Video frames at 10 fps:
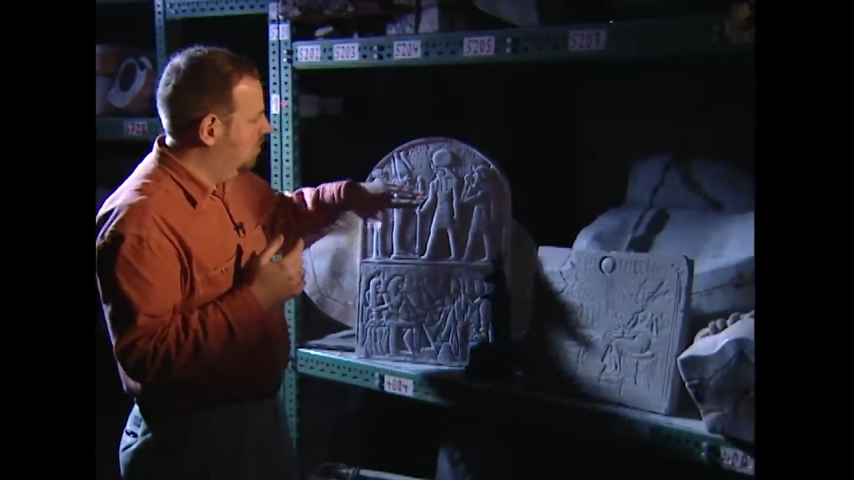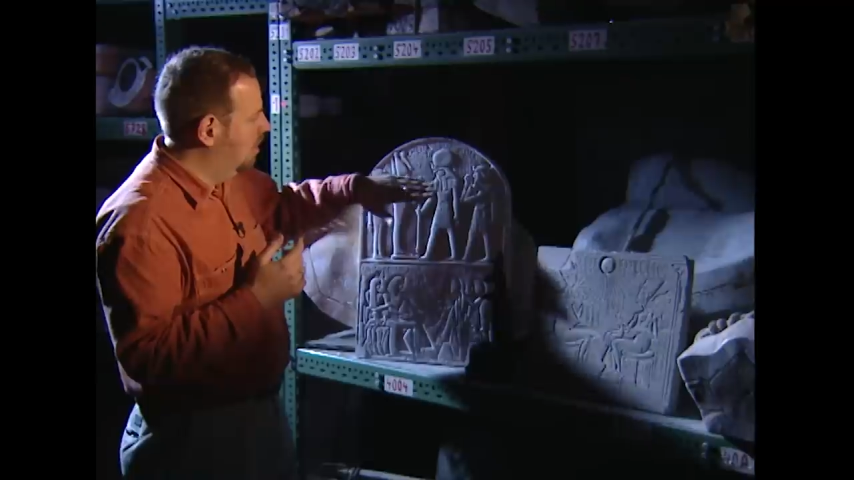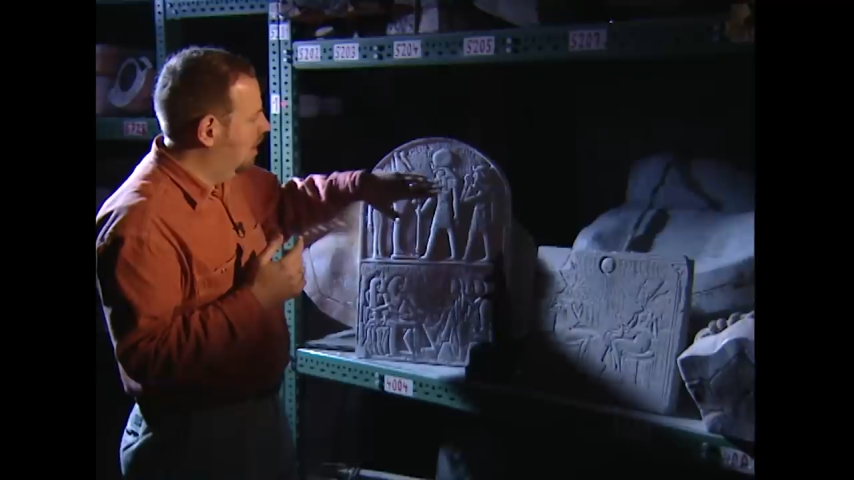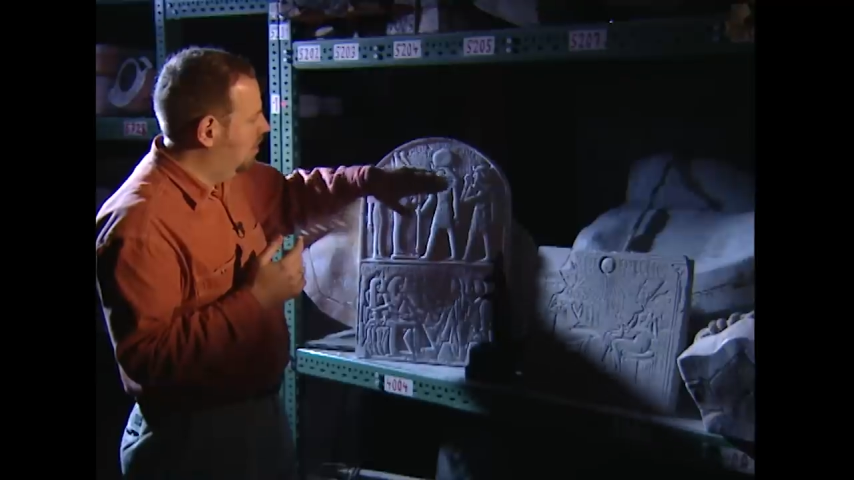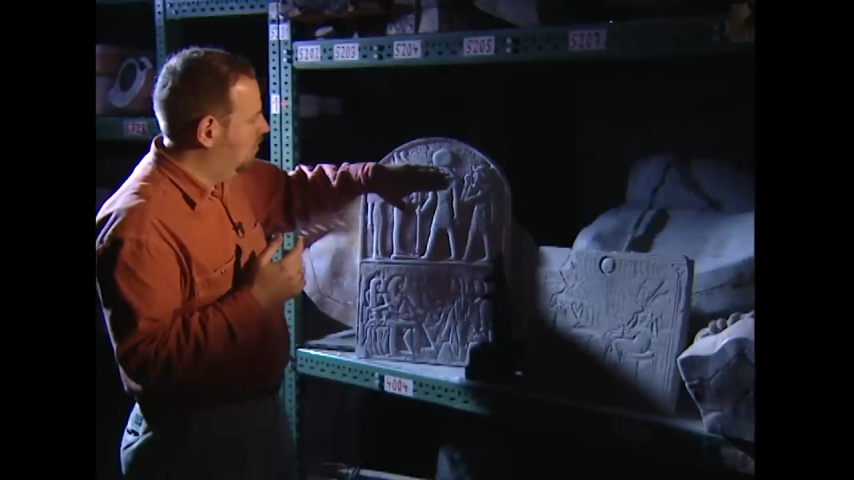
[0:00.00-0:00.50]

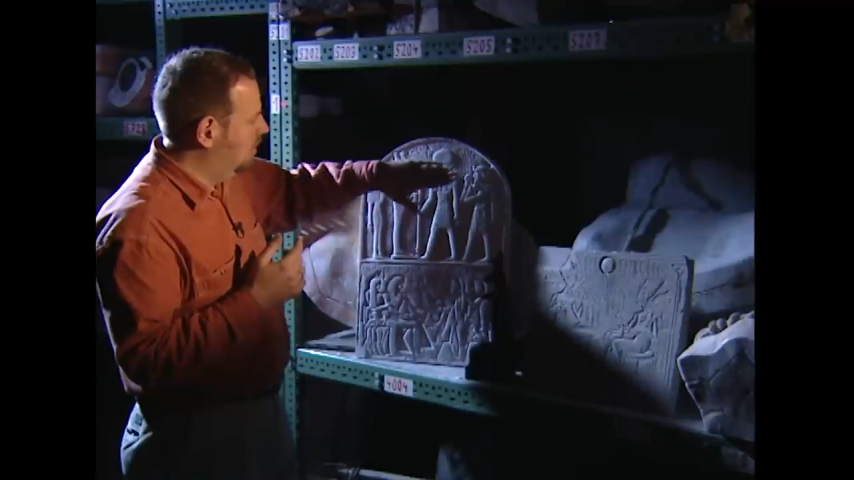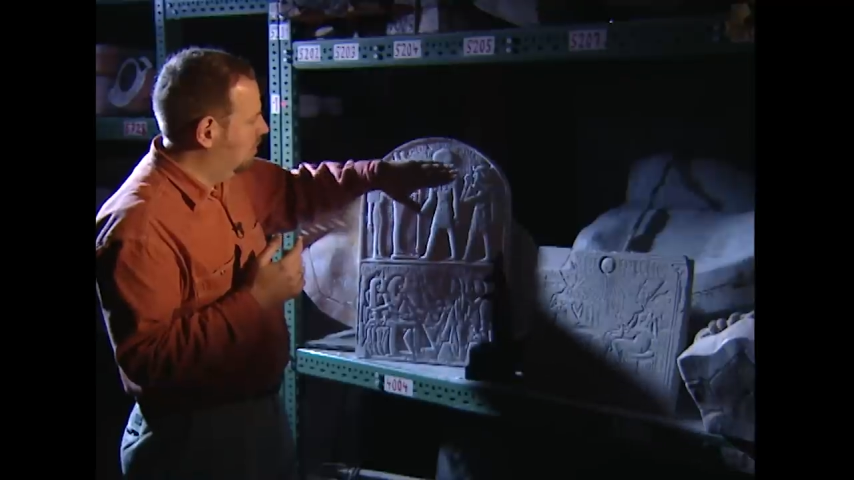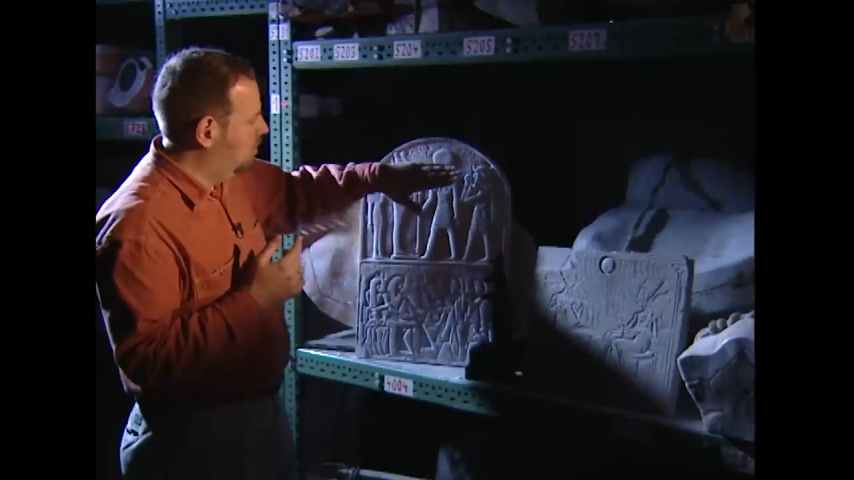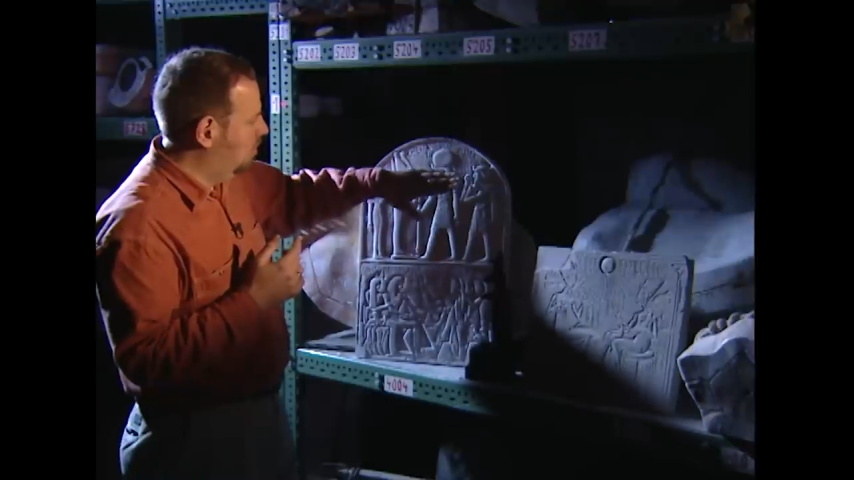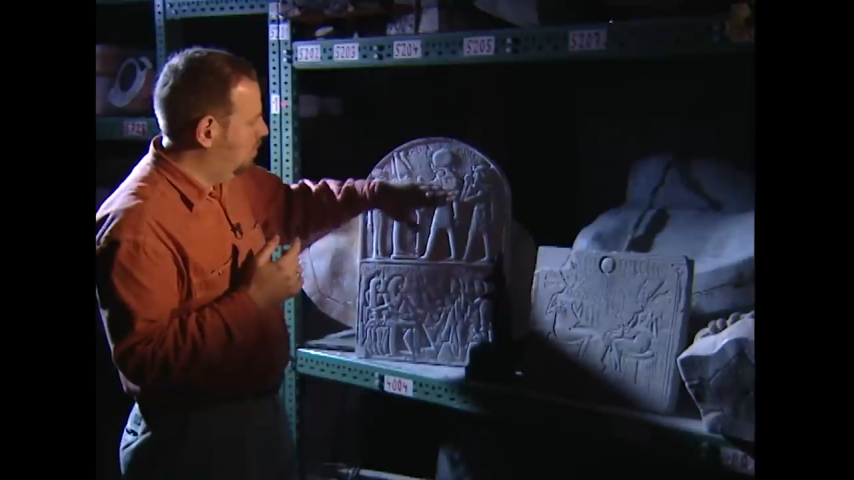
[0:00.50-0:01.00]

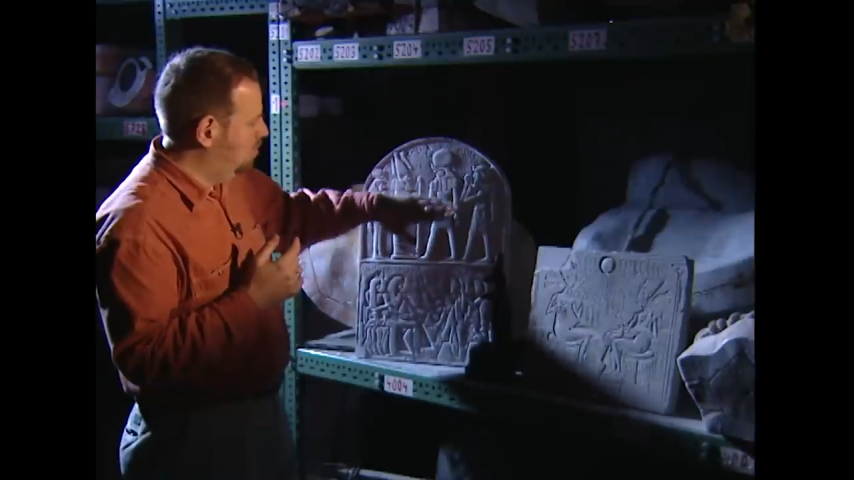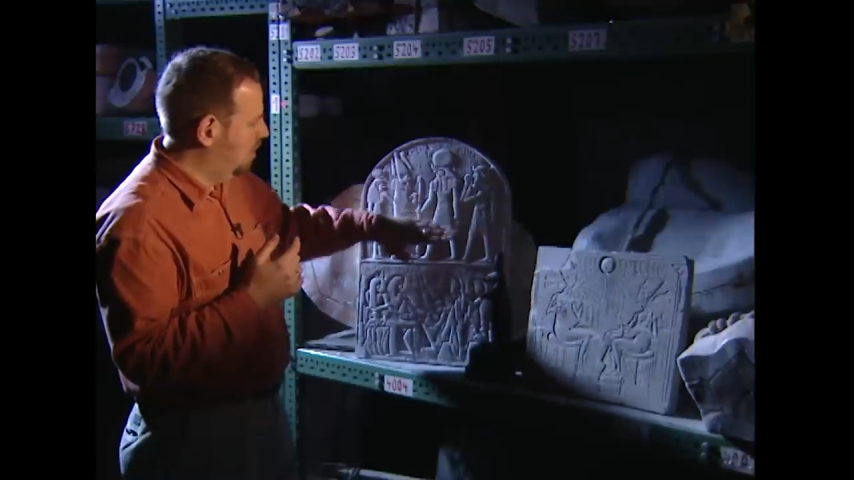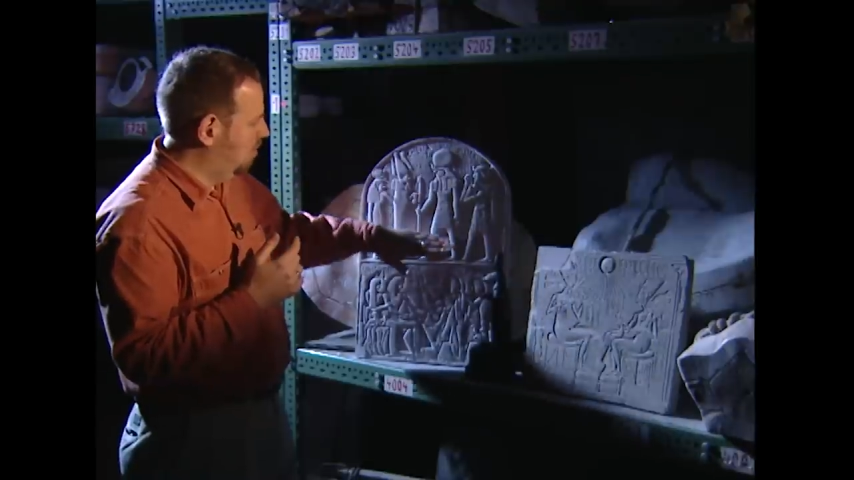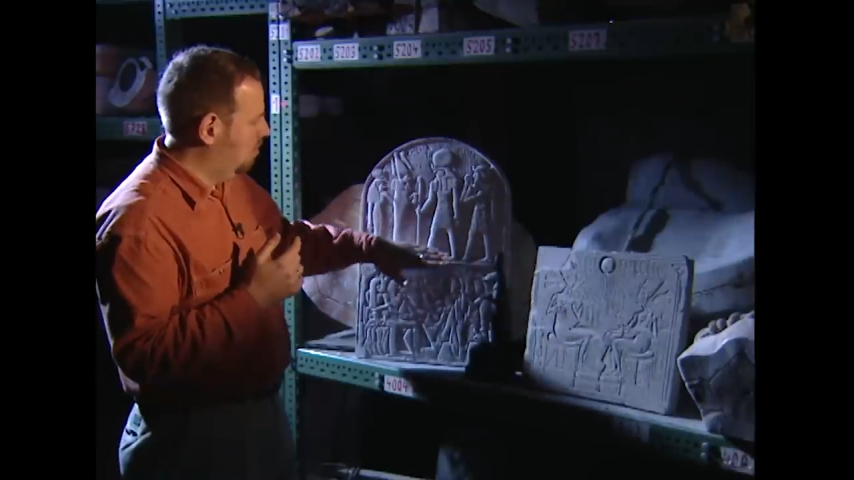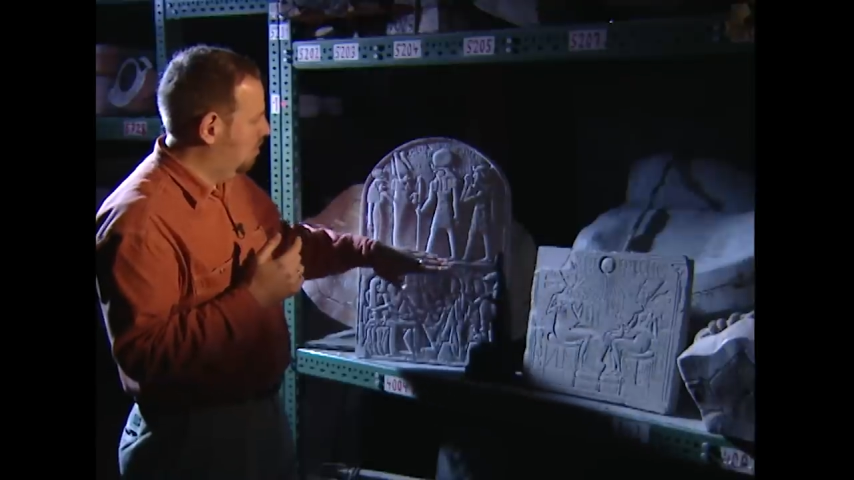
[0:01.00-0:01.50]
Akhenaten's
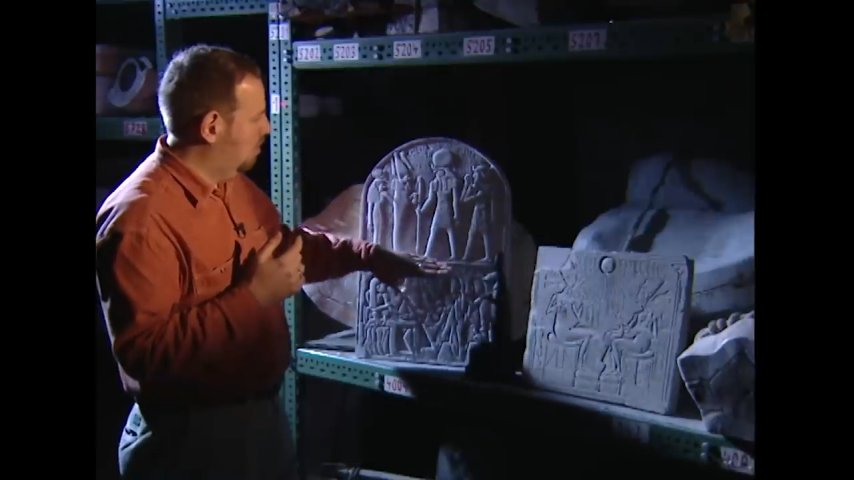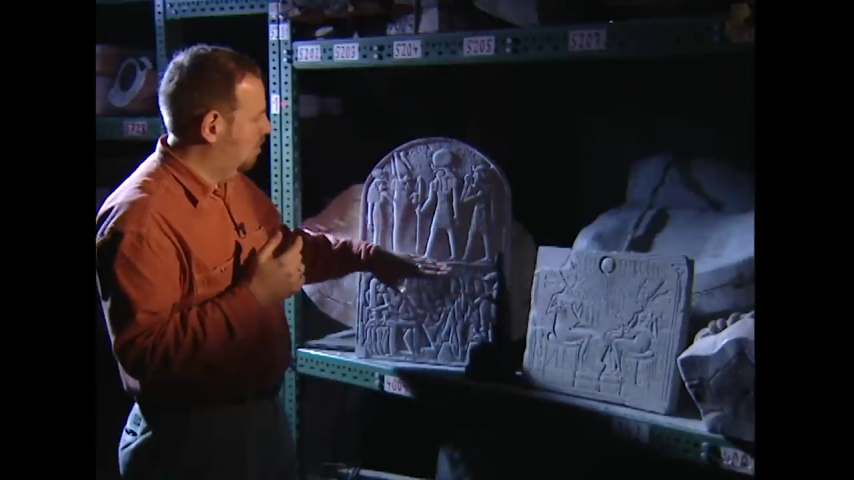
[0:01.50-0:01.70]
revolutionary